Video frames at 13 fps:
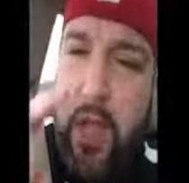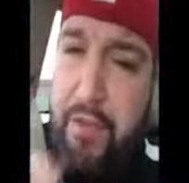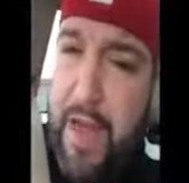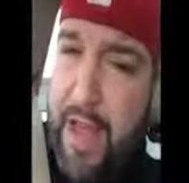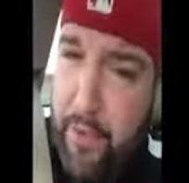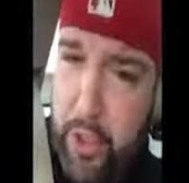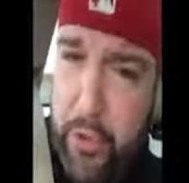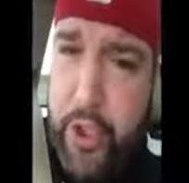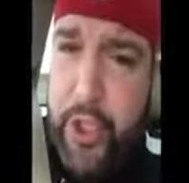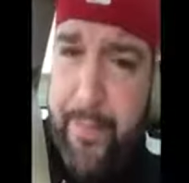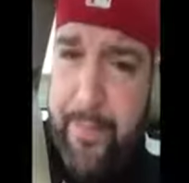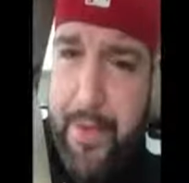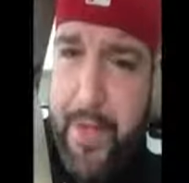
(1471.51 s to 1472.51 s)
of
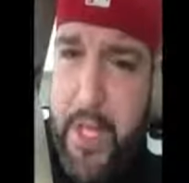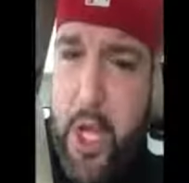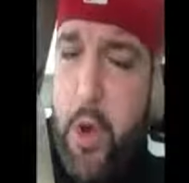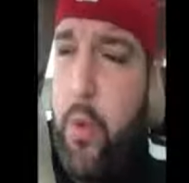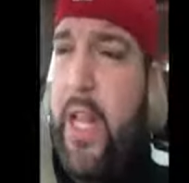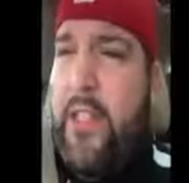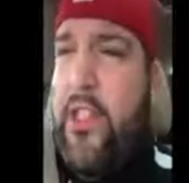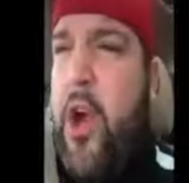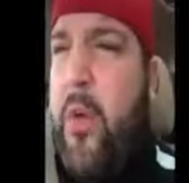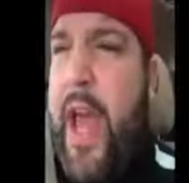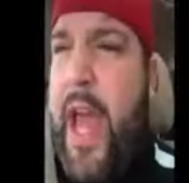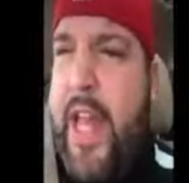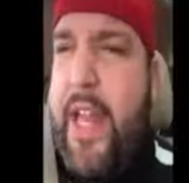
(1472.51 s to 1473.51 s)
evolution. Well, let's
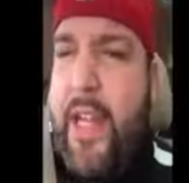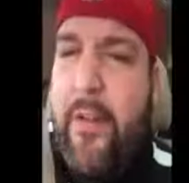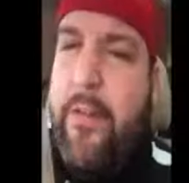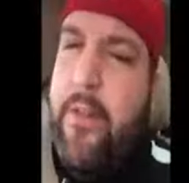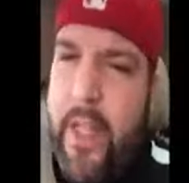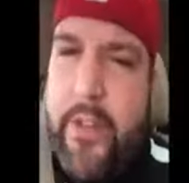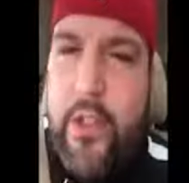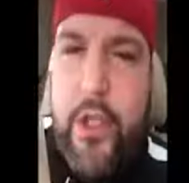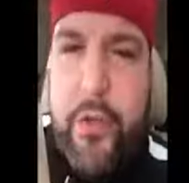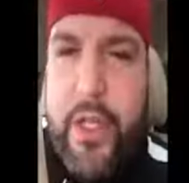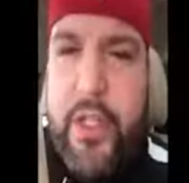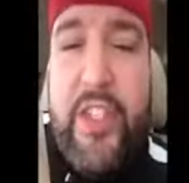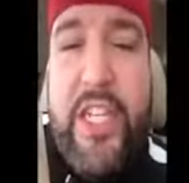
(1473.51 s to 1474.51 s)
go ahead and let's
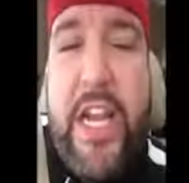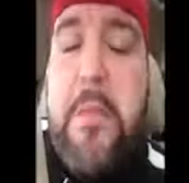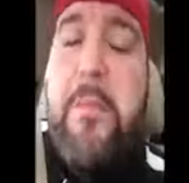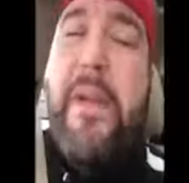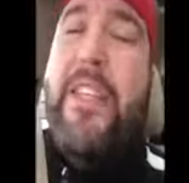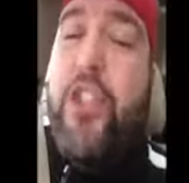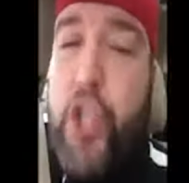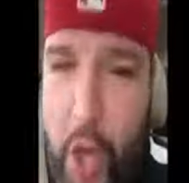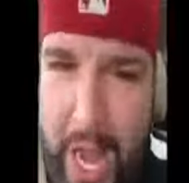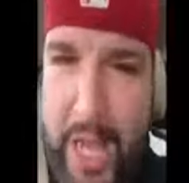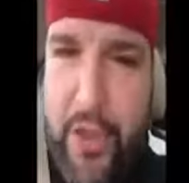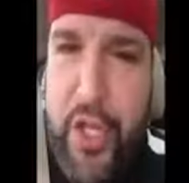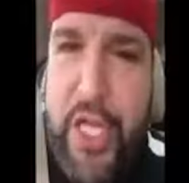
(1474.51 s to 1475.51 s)
do this. Dear
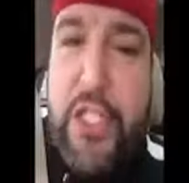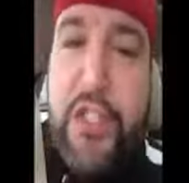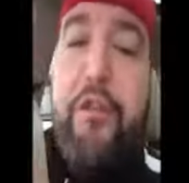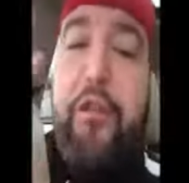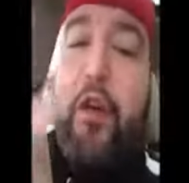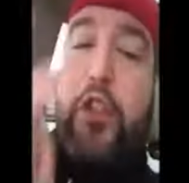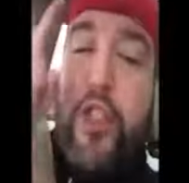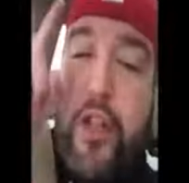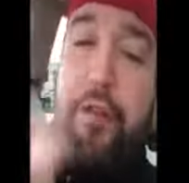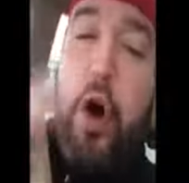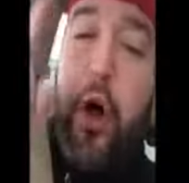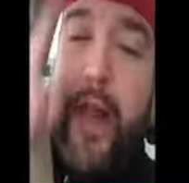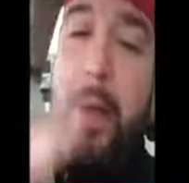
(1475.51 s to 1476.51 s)
Mr. Atheist, first
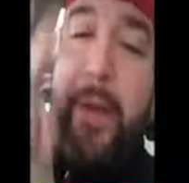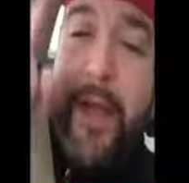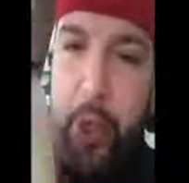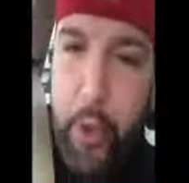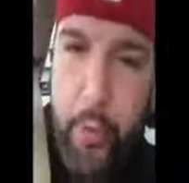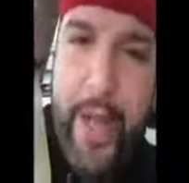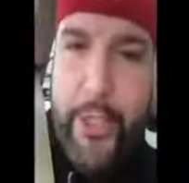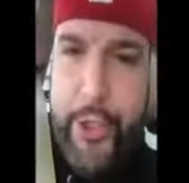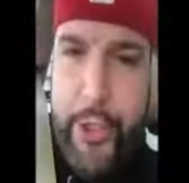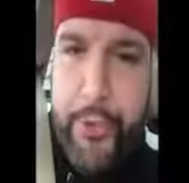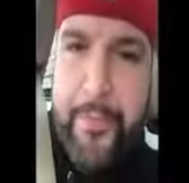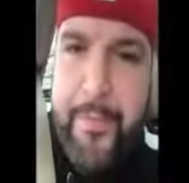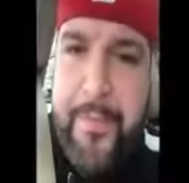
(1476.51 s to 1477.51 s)
of all, let me correct
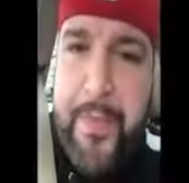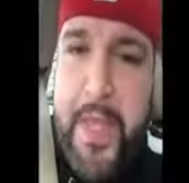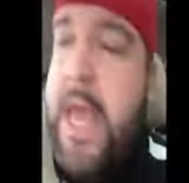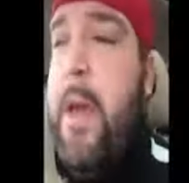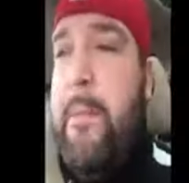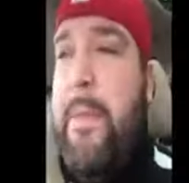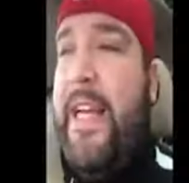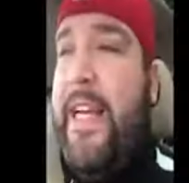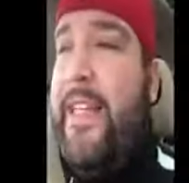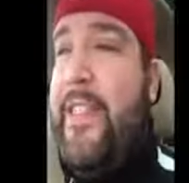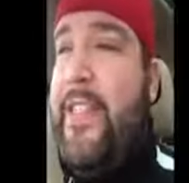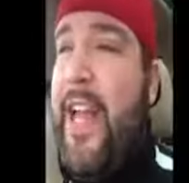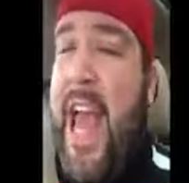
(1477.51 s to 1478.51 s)
you
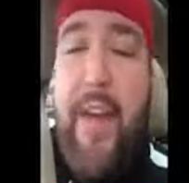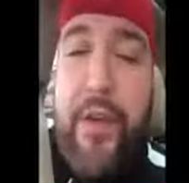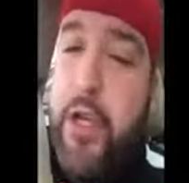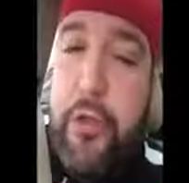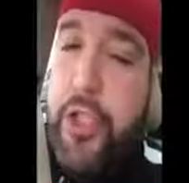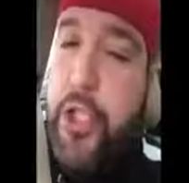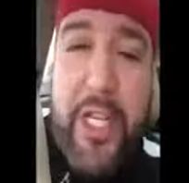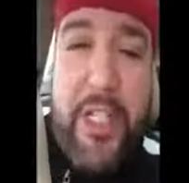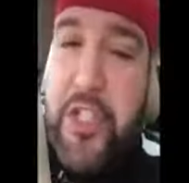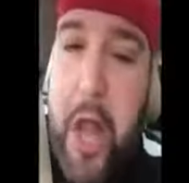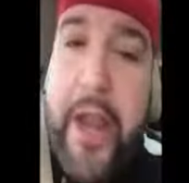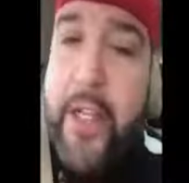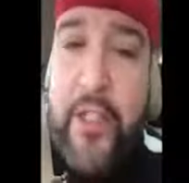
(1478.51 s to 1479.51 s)
because evolution
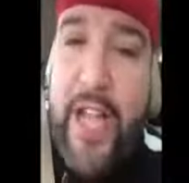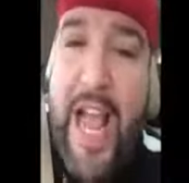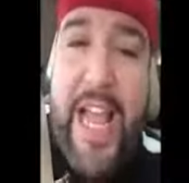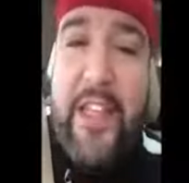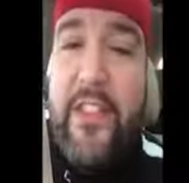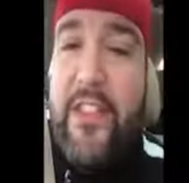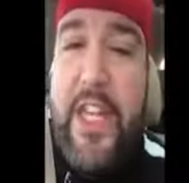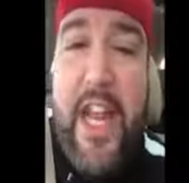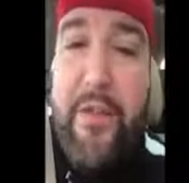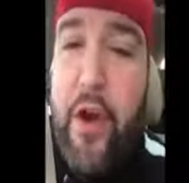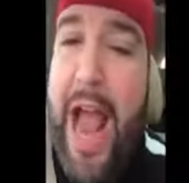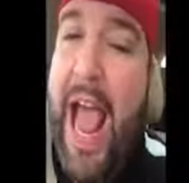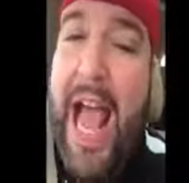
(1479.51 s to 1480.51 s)
is not a science,
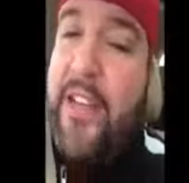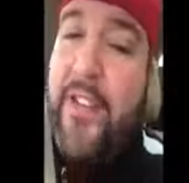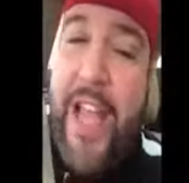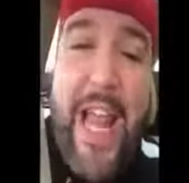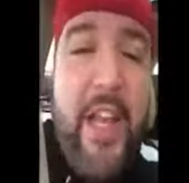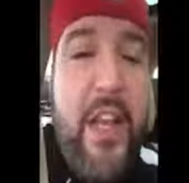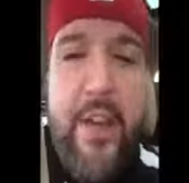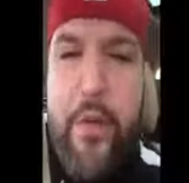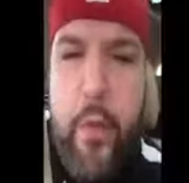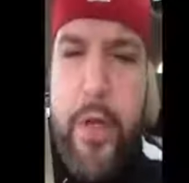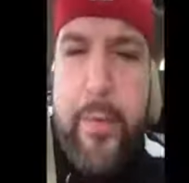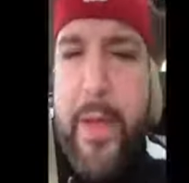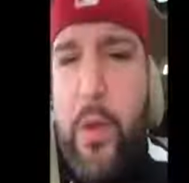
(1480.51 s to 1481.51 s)
never has, and
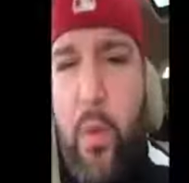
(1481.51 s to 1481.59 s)
never will